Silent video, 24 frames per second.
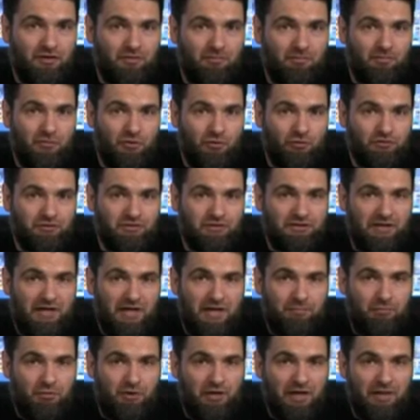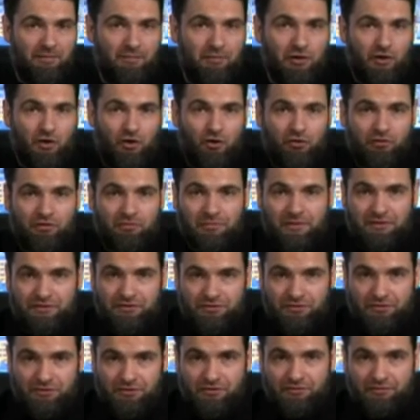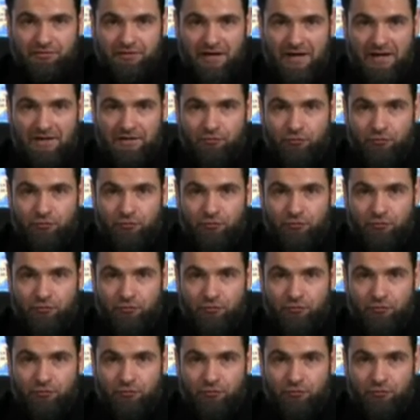Moses, Abraham, and all the messengers of God.